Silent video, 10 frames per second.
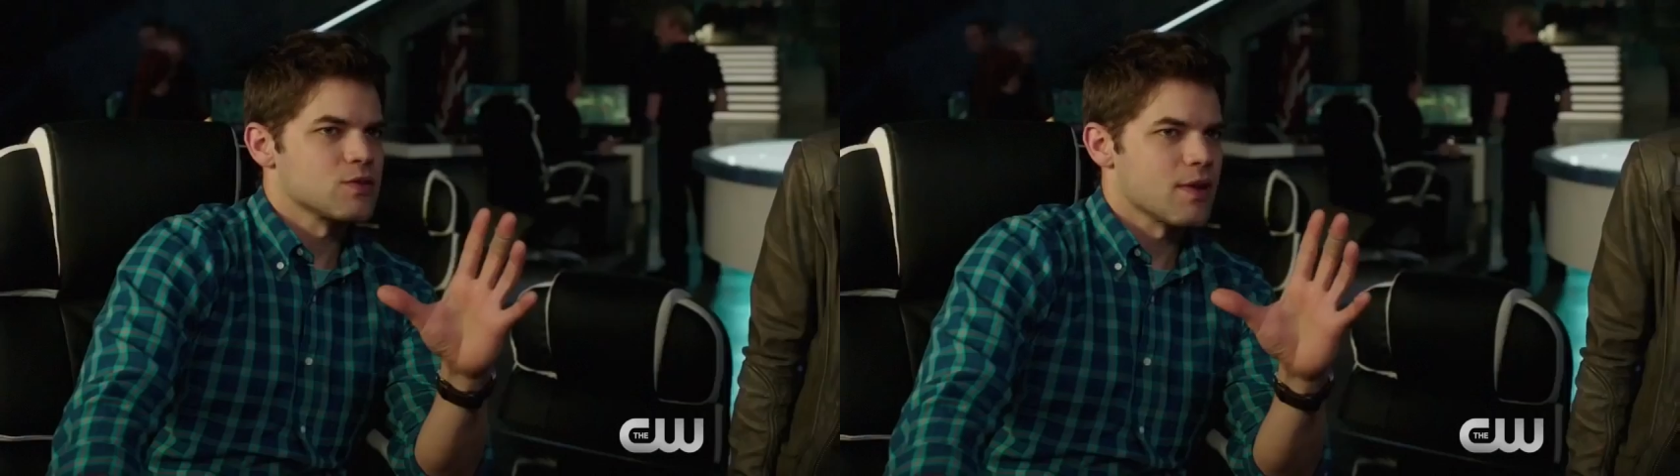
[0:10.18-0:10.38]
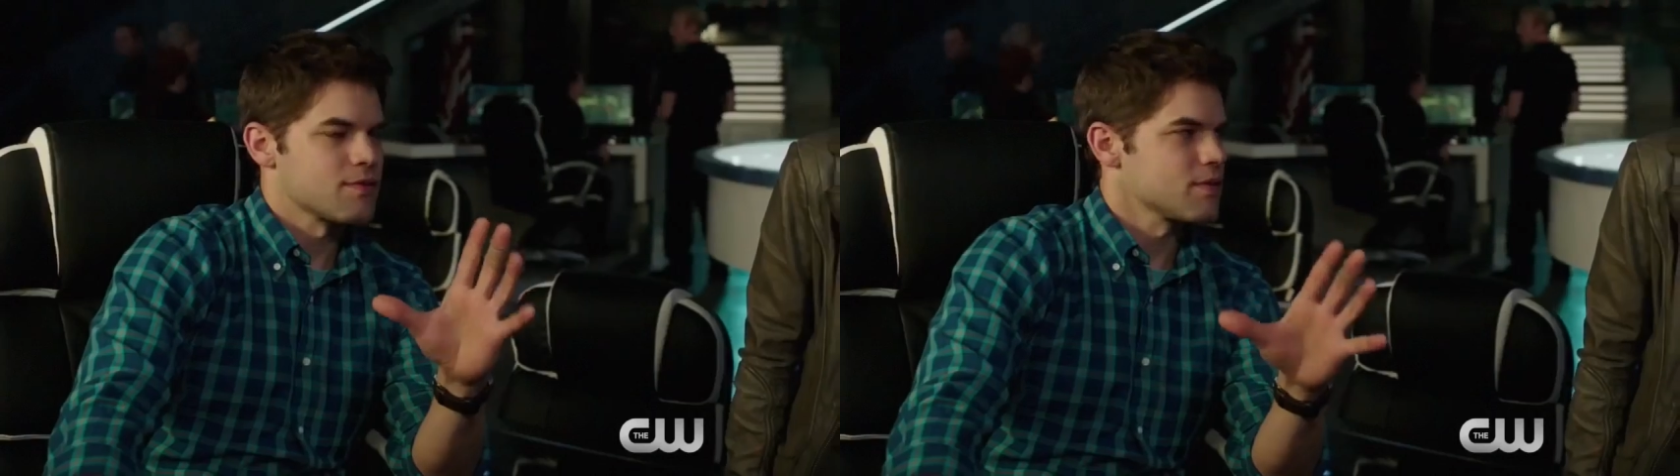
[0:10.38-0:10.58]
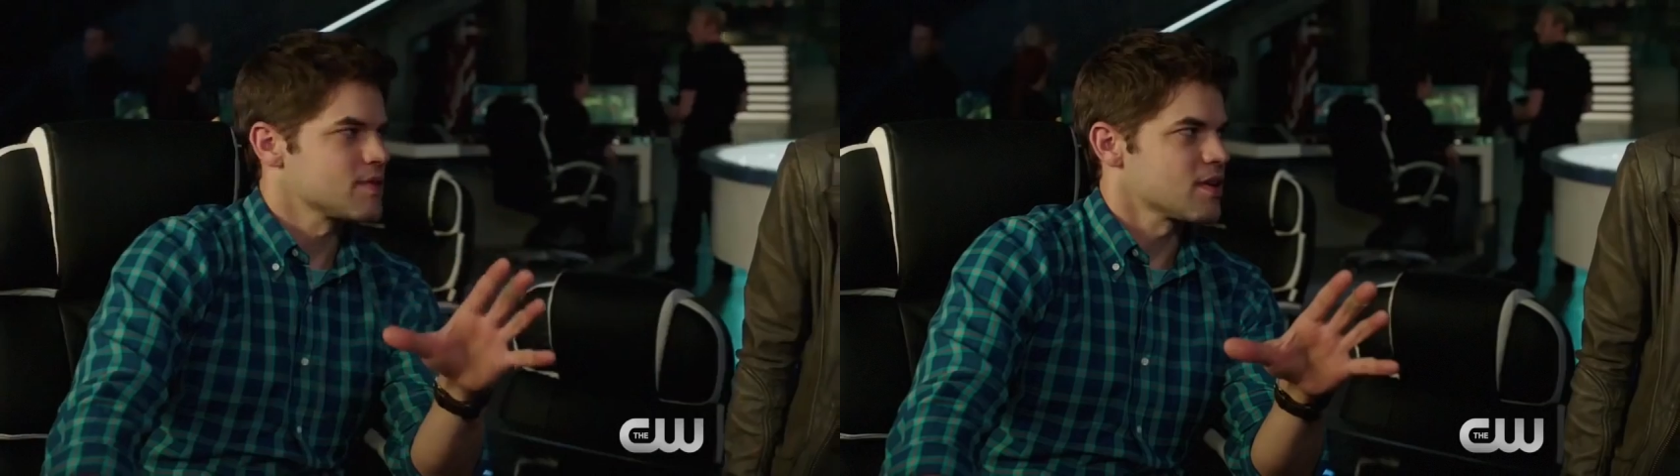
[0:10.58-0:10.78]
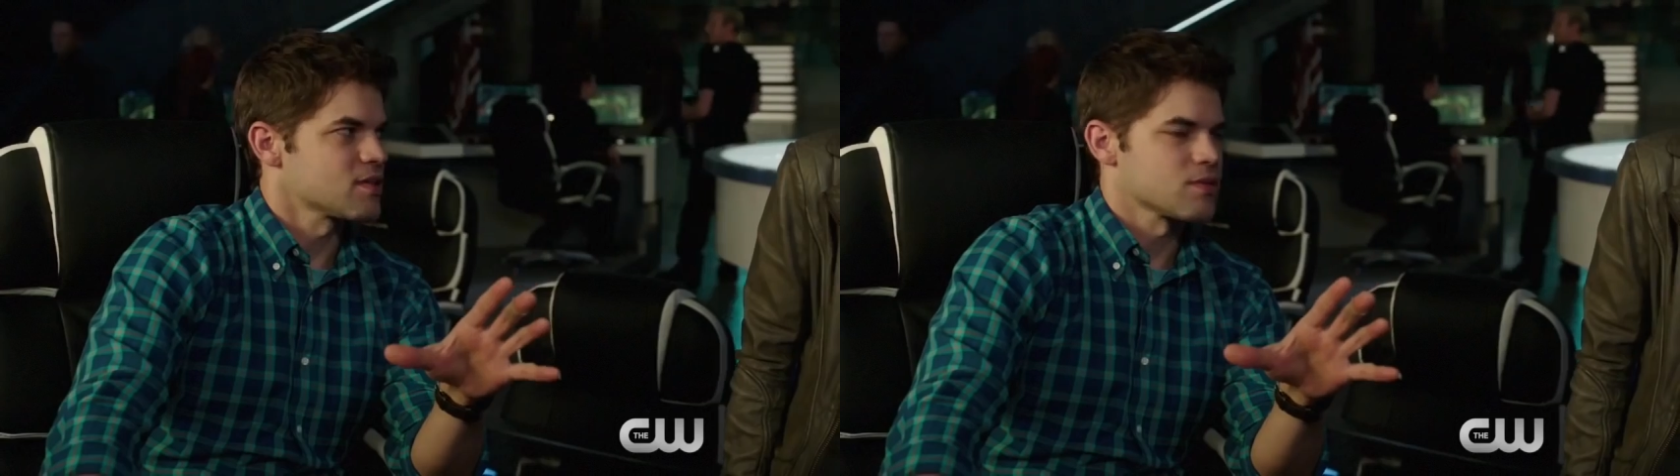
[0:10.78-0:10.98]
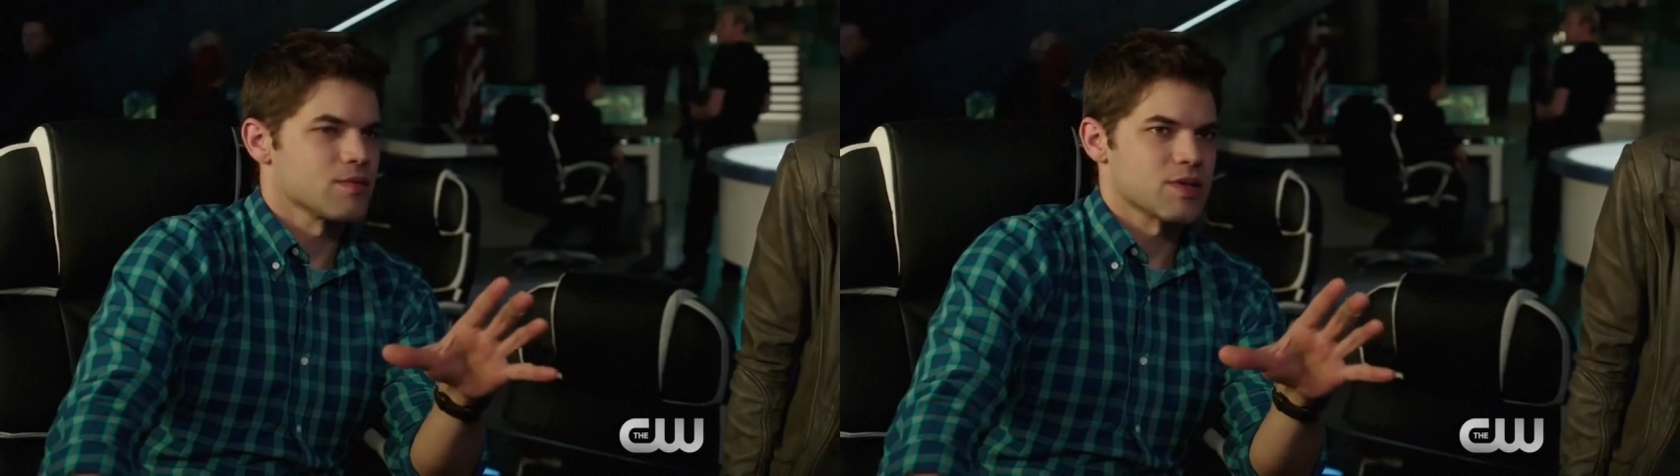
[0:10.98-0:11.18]
So after this
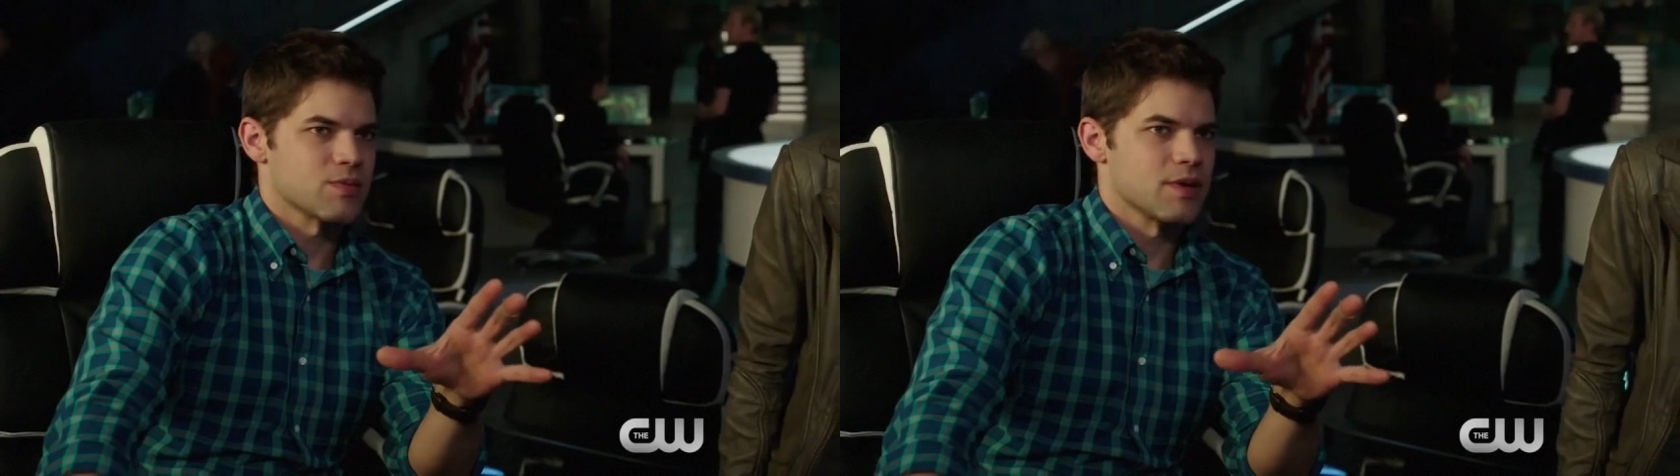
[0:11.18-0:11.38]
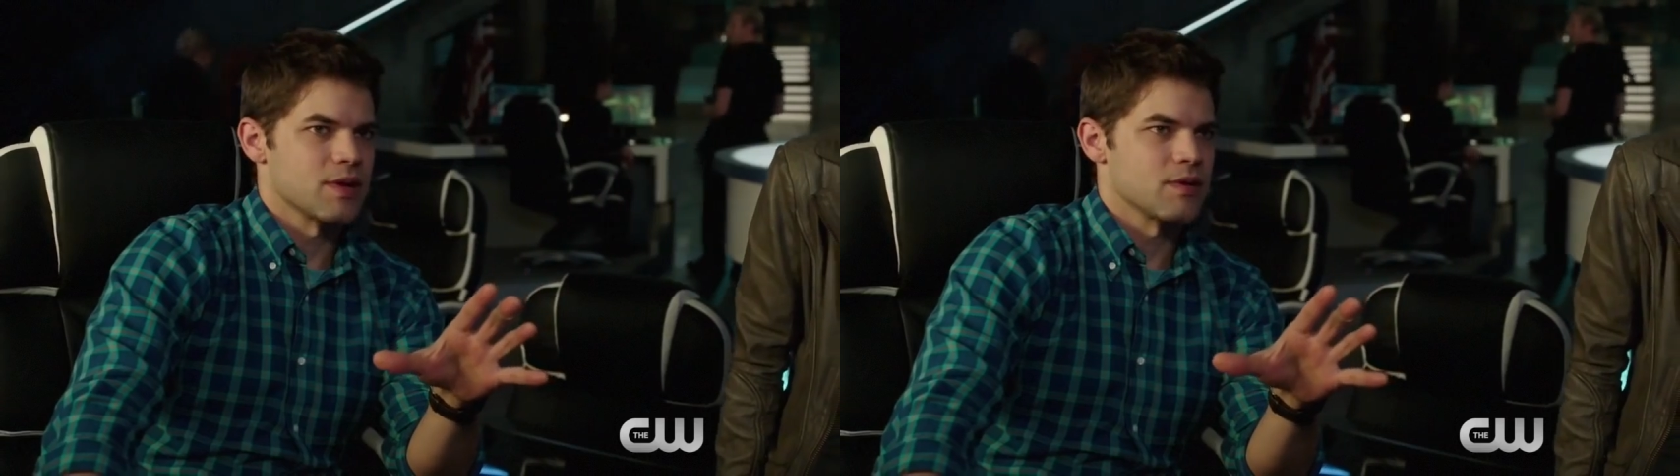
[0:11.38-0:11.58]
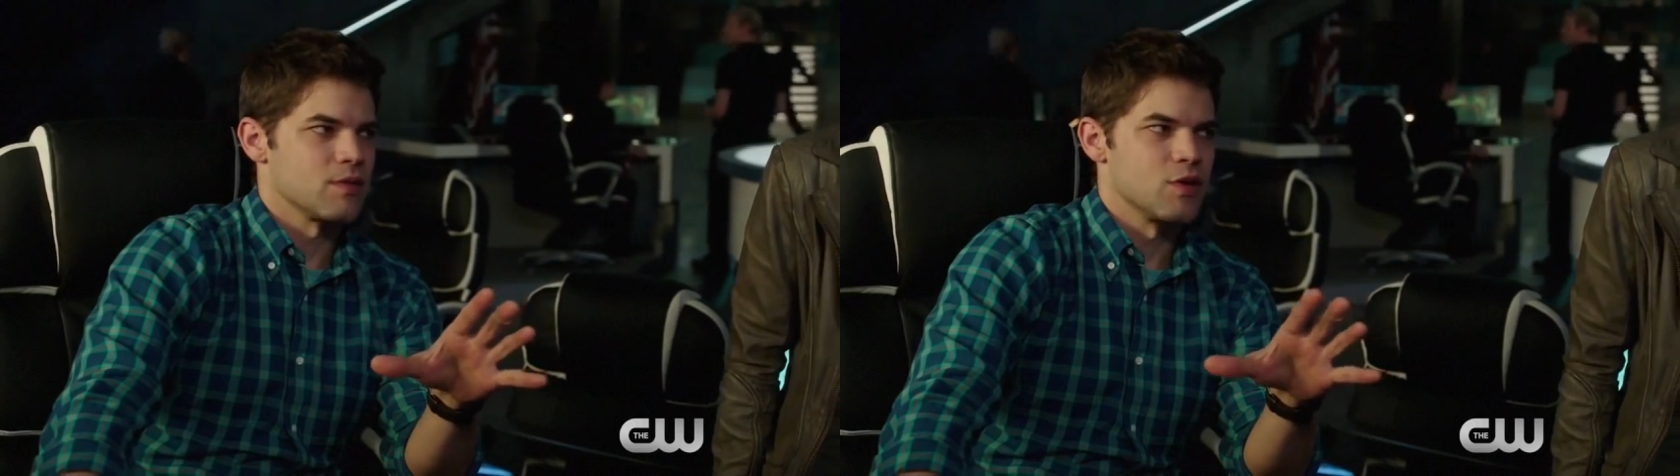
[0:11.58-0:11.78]
SOS went out,